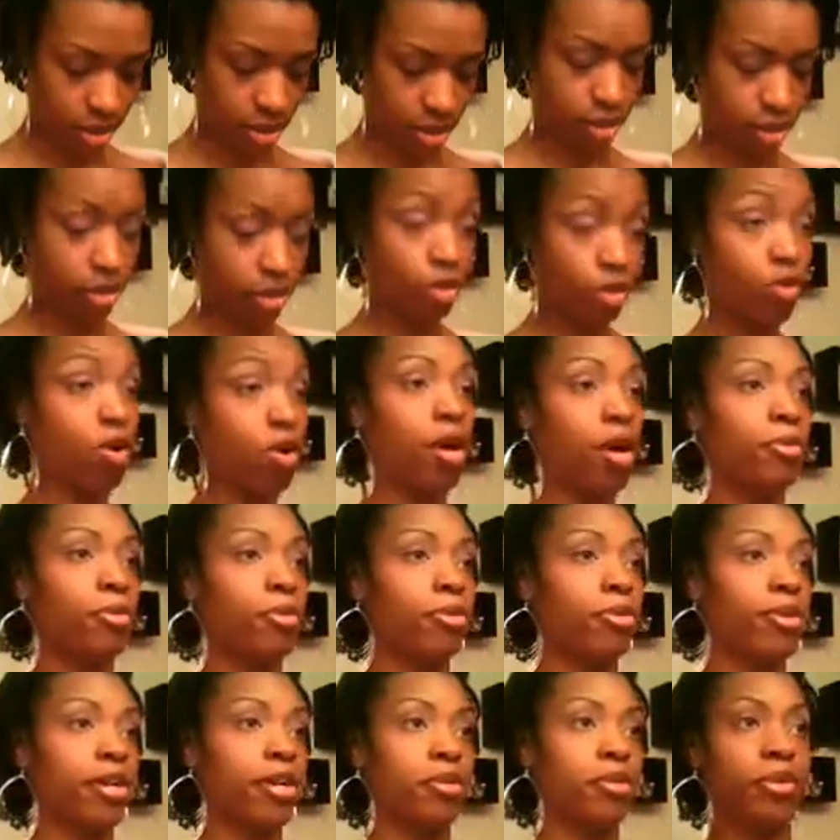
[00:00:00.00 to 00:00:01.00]
it's going to
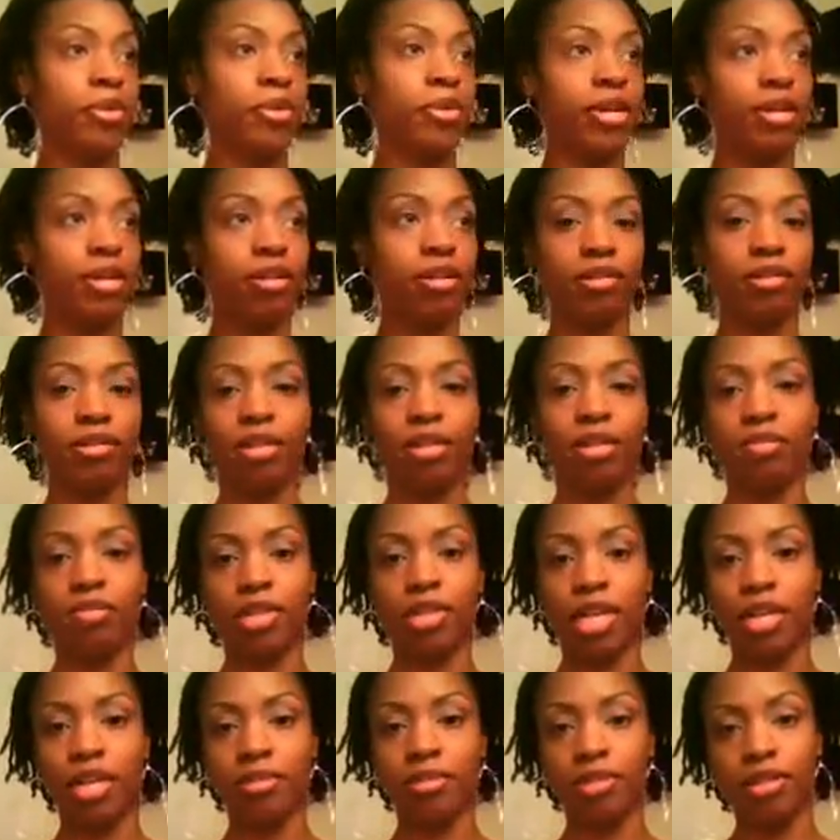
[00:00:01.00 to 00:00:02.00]
cooperate, but
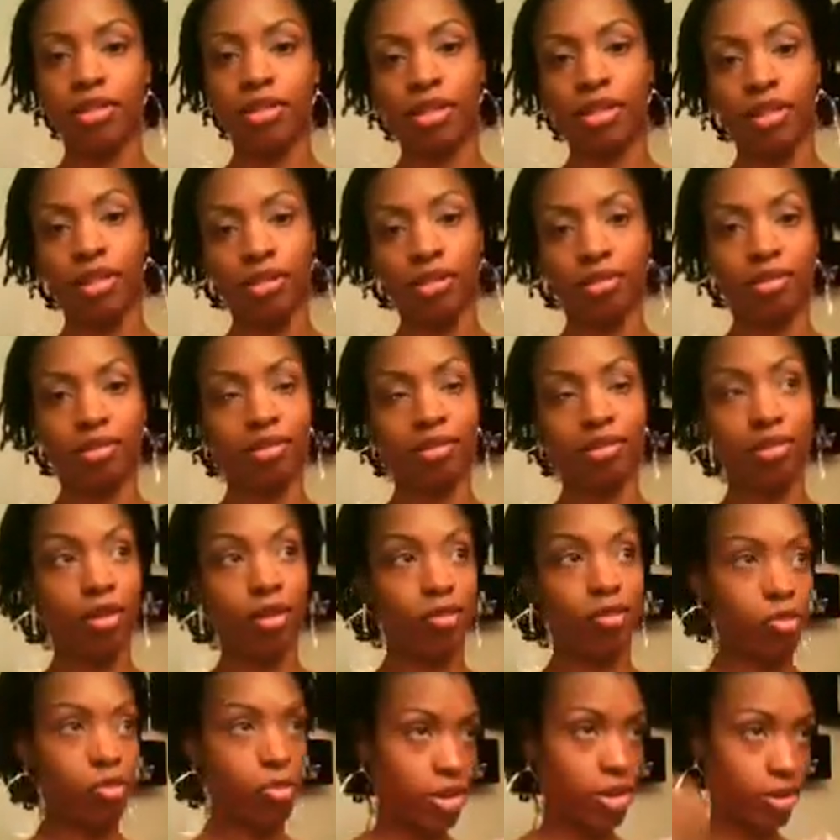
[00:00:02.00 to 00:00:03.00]
sometimes it takes
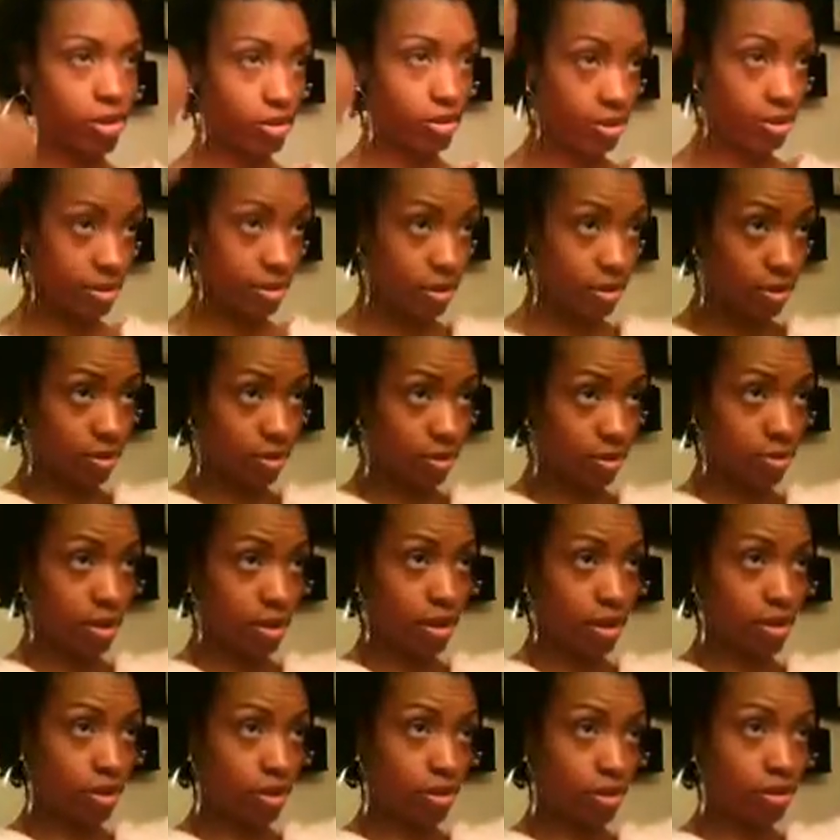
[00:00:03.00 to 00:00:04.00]
several pins.
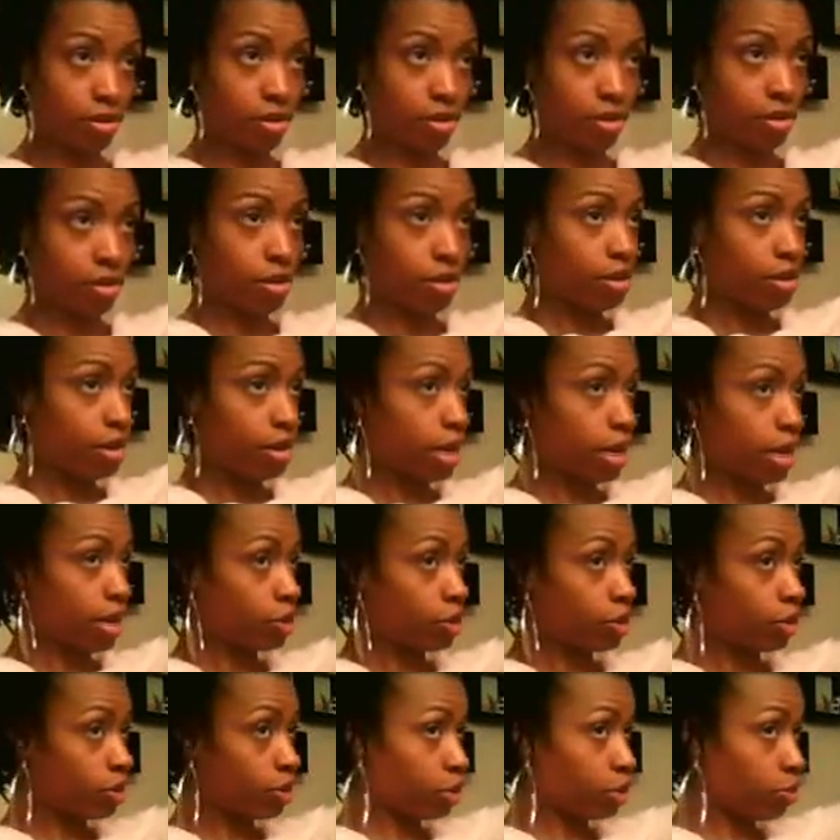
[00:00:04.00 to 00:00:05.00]
I'm going to
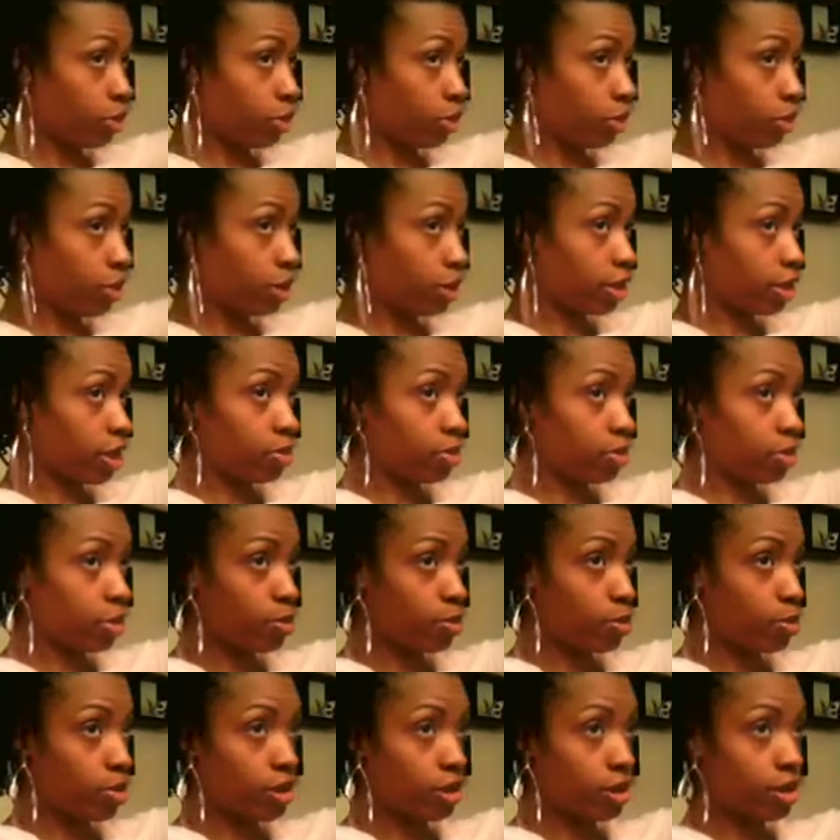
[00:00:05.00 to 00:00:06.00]
actually put a
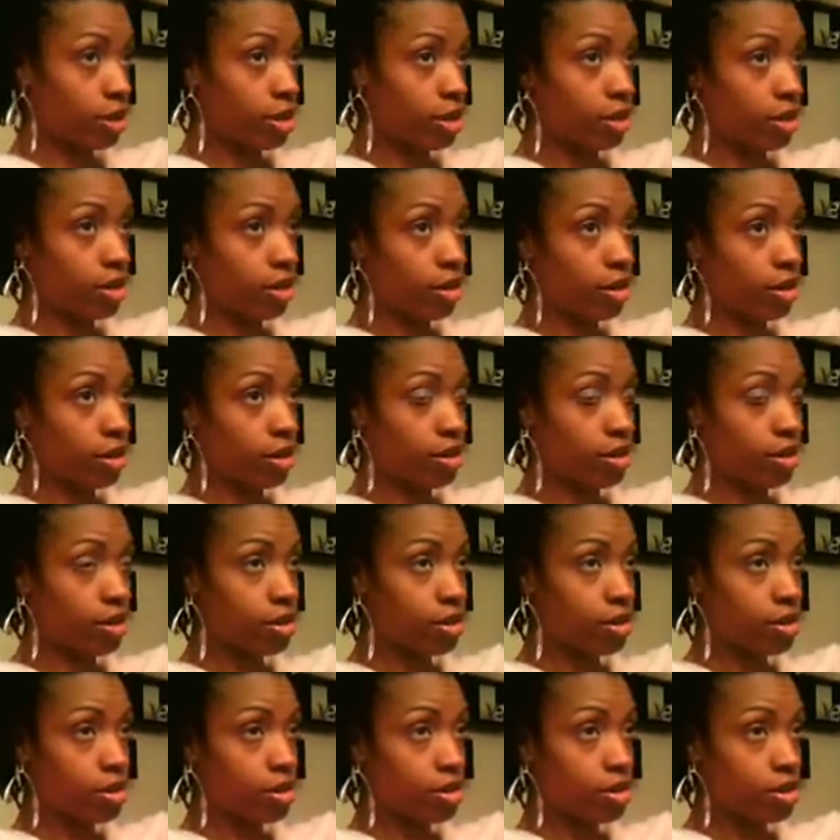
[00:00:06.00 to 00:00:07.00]
couple more in here
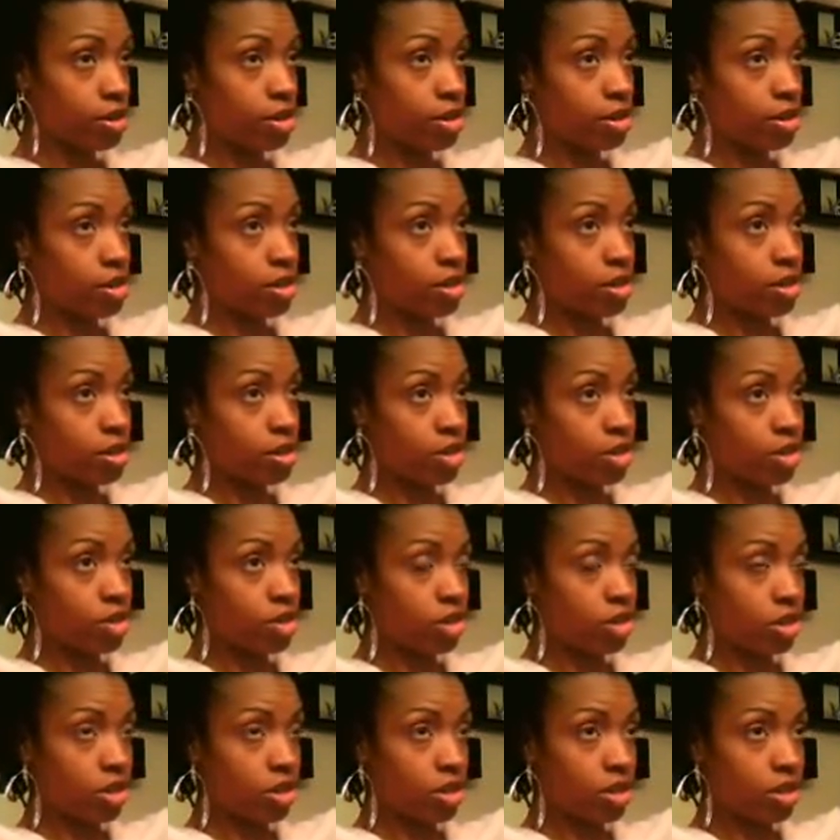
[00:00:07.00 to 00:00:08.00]

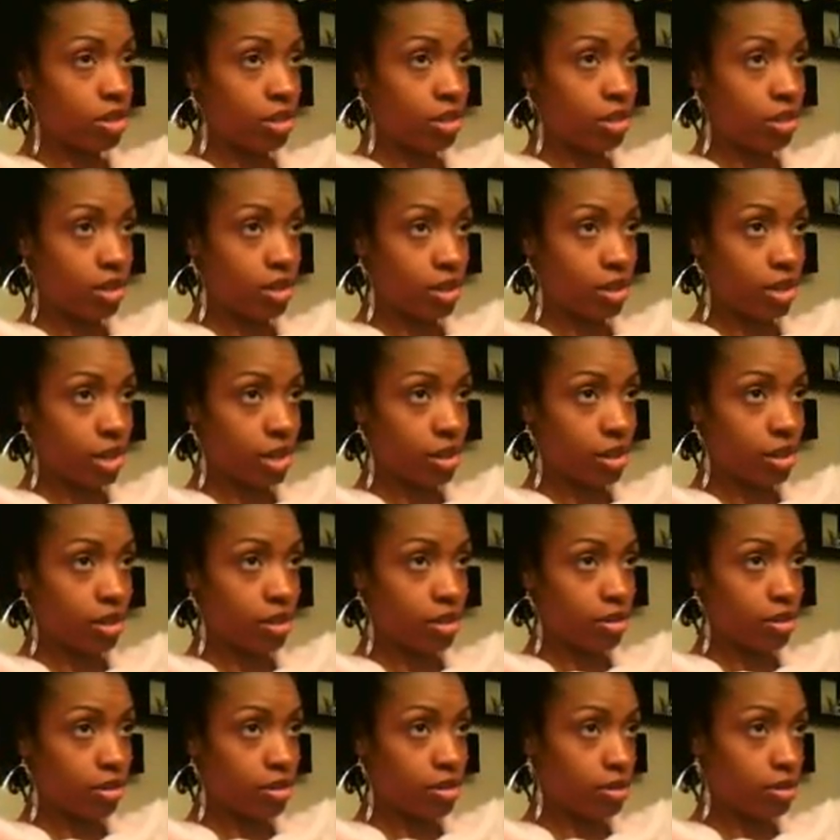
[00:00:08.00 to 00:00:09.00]
just in
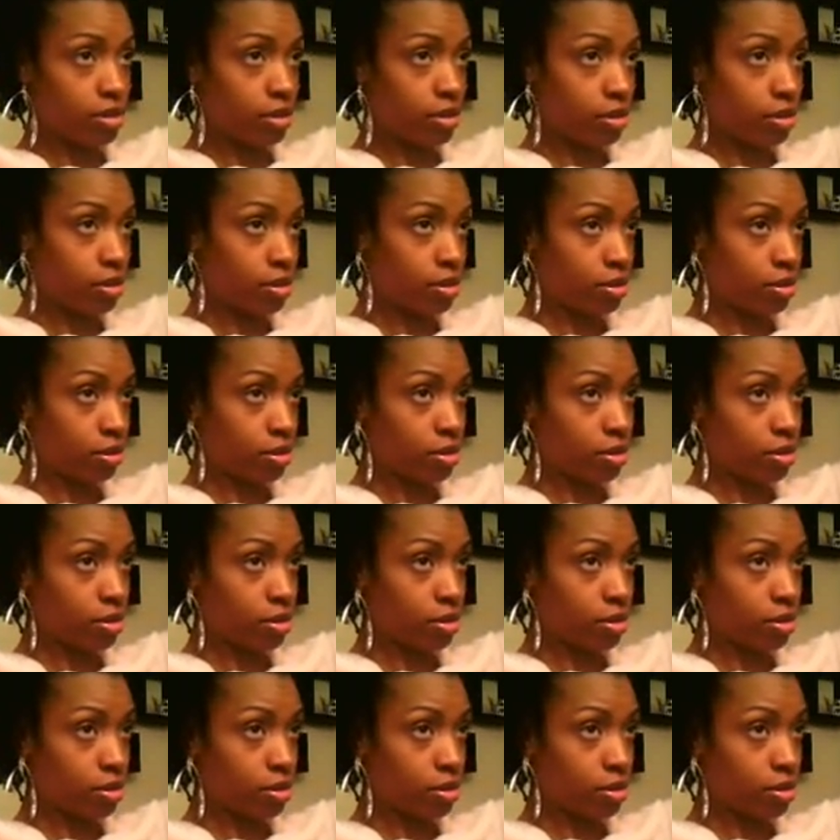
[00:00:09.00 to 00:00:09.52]
case.